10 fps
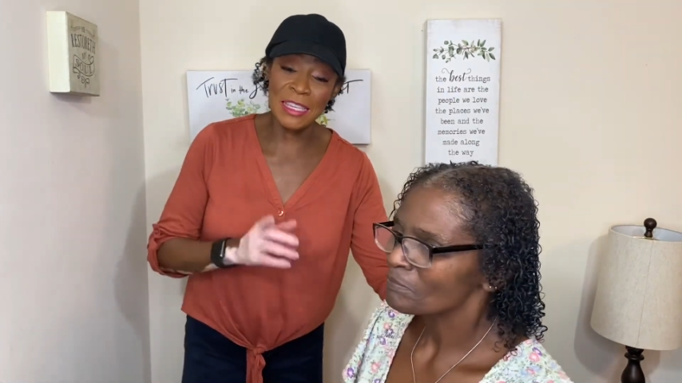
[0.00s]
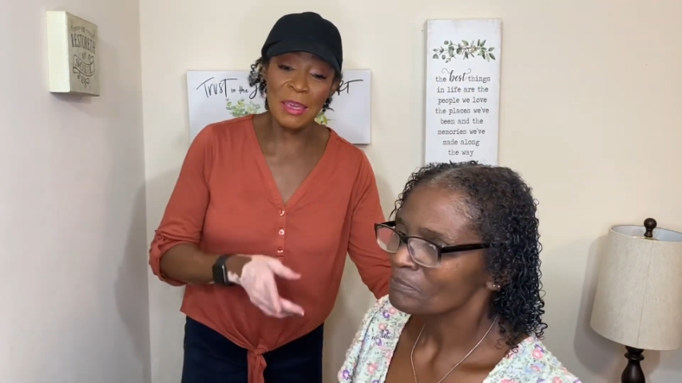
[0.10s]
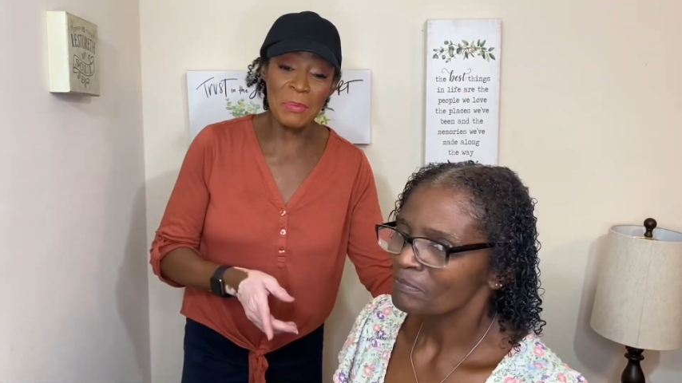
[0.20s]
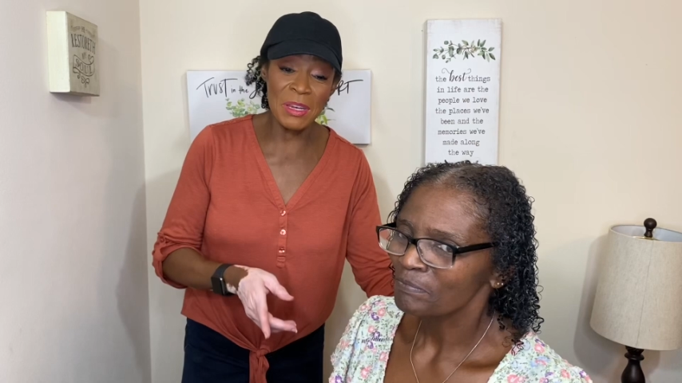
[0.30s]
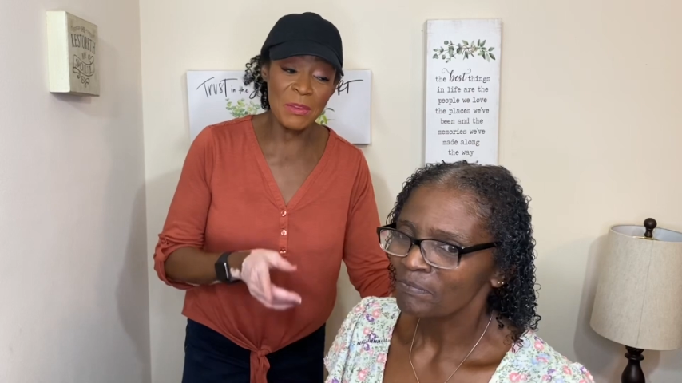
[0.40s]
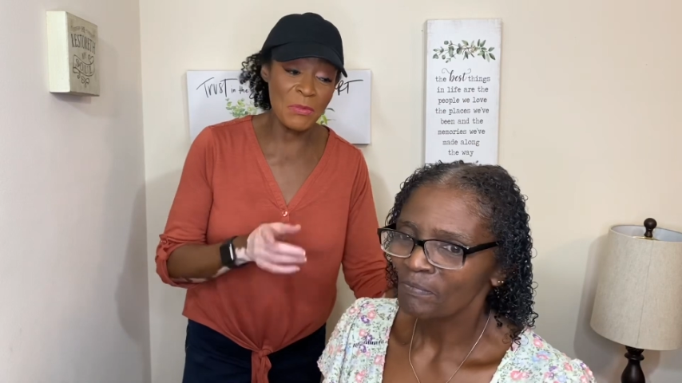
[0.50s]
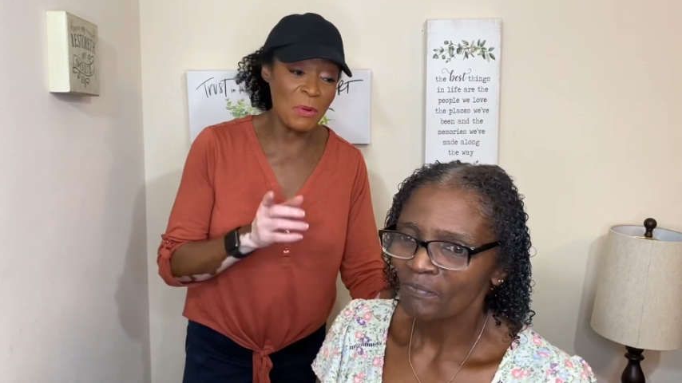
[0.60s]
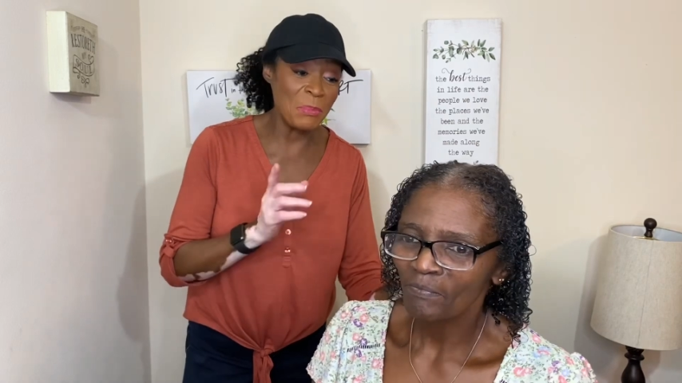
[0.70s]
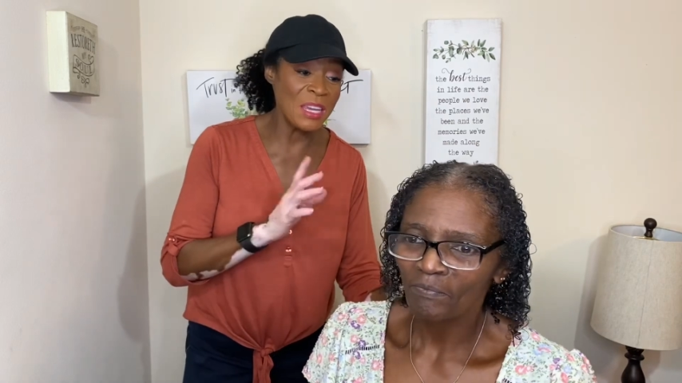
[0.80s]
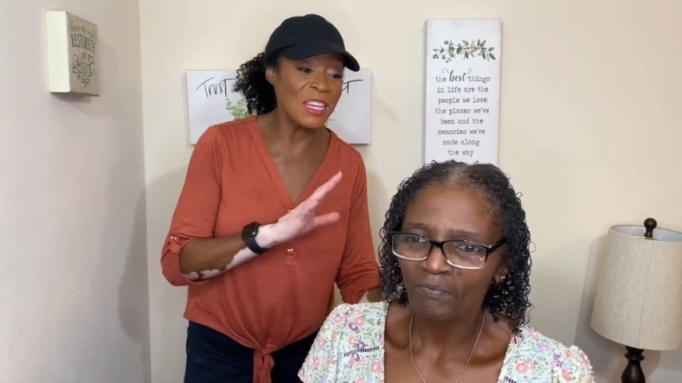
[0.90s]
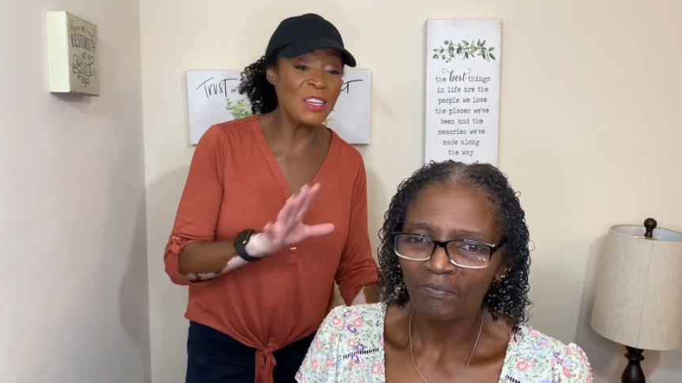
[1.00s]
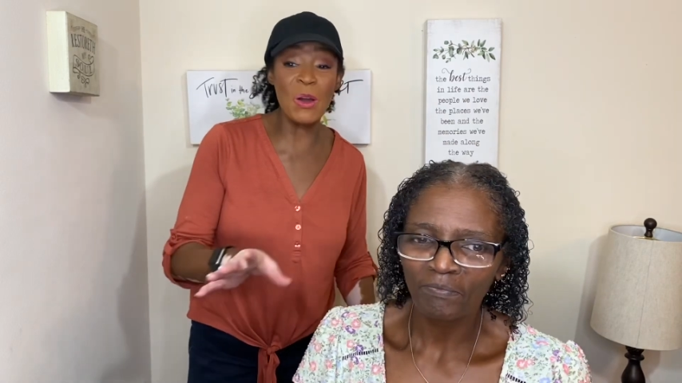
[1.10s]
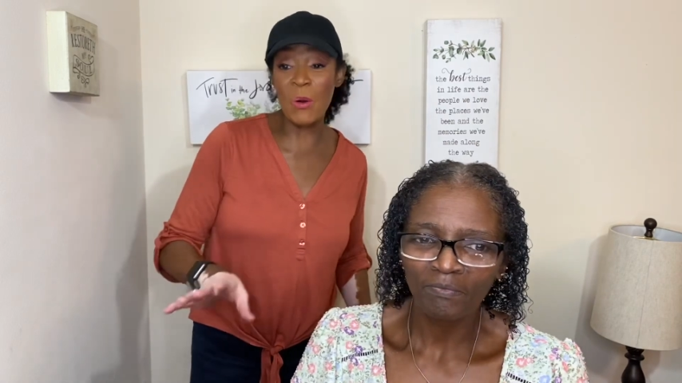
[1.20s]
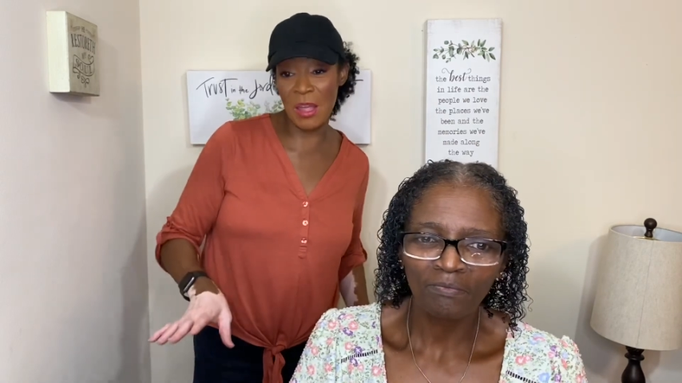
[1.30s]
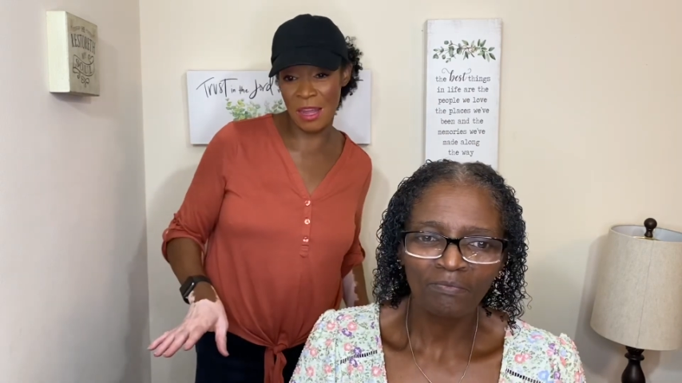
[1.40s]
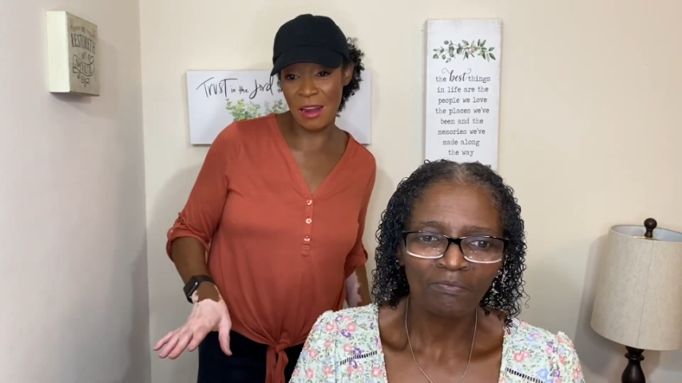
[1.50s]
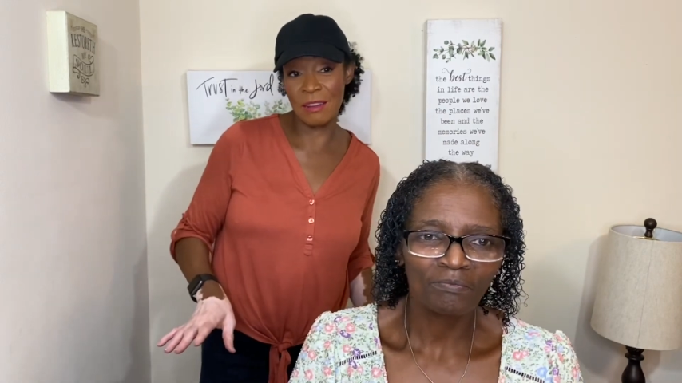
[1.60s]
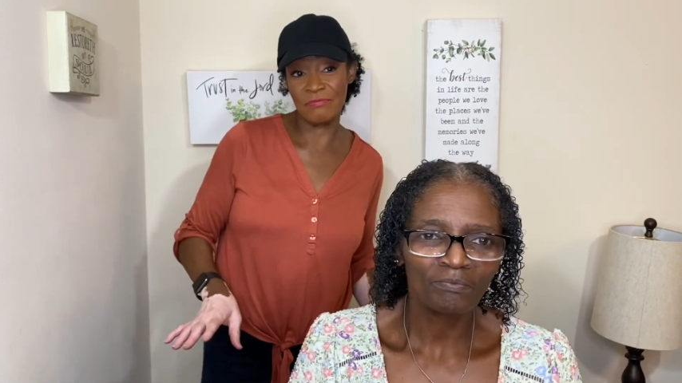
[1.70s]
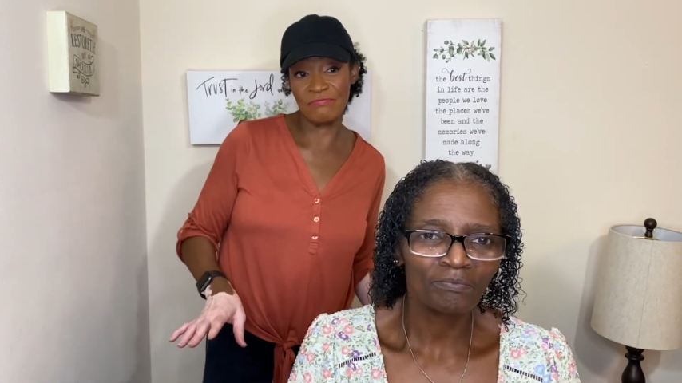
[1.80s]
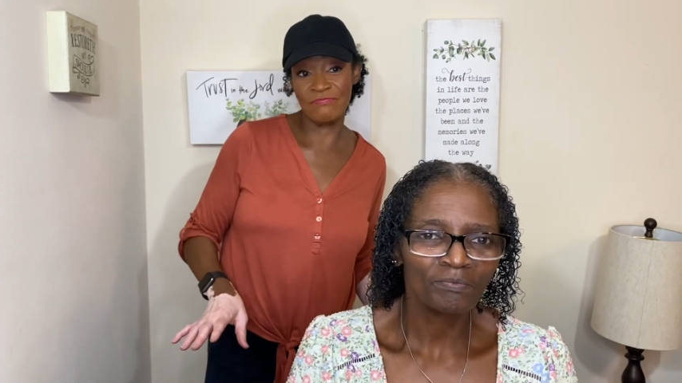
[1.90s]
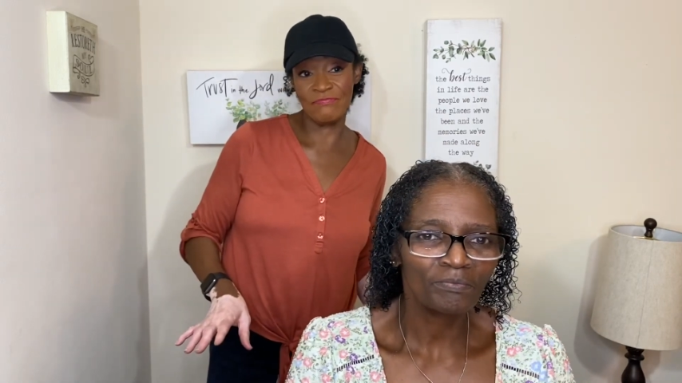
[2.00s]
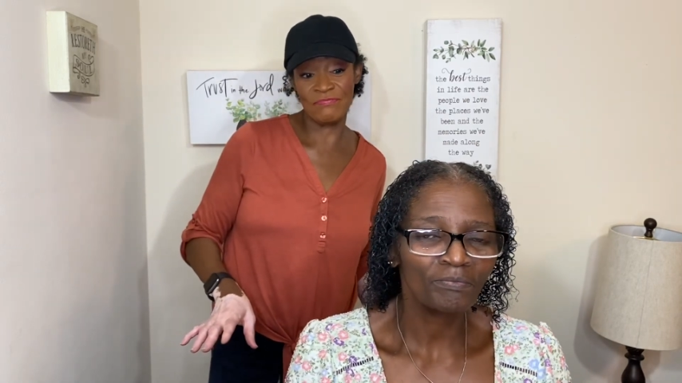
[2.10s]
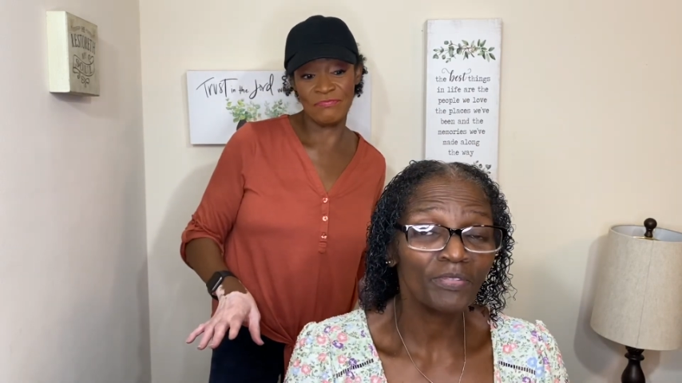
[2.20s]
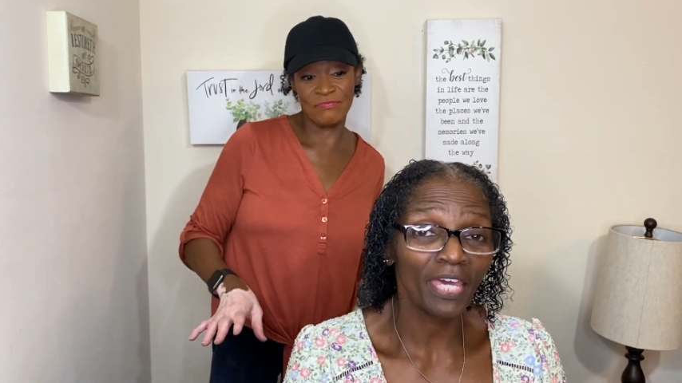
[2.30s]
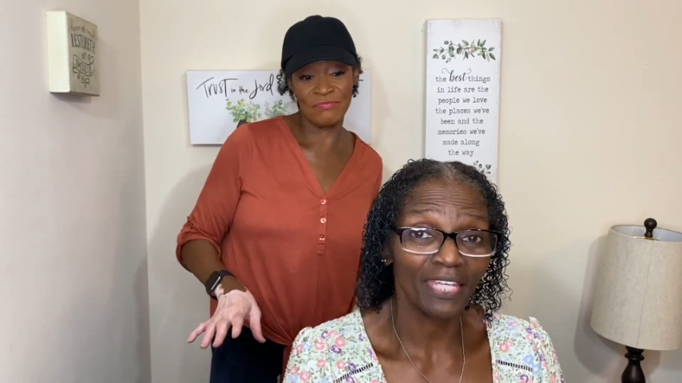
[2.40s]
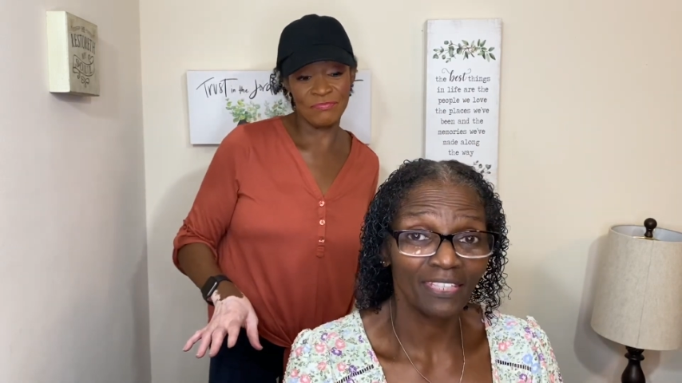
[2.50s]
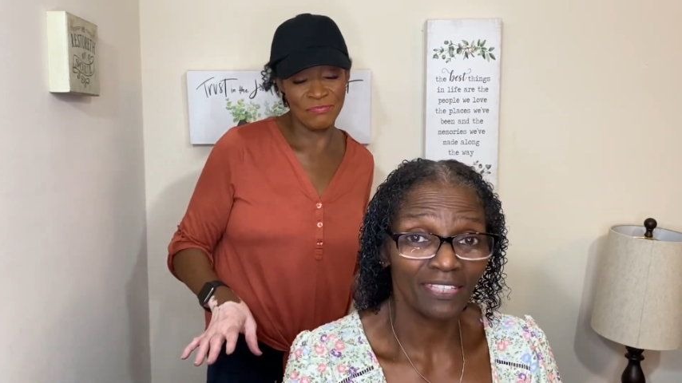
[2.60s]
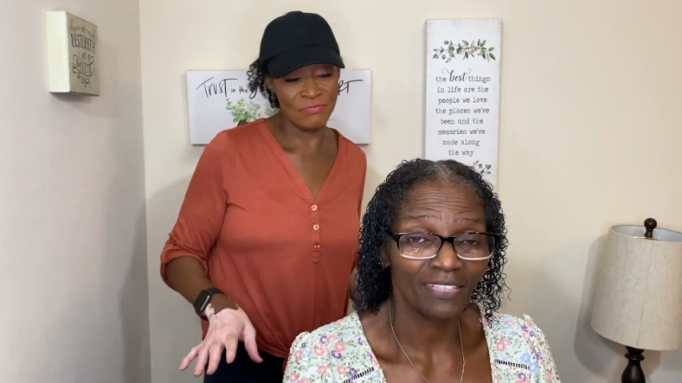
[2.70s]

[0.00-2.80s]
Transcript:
Speaker 1: keeping it from being no hair. Yes.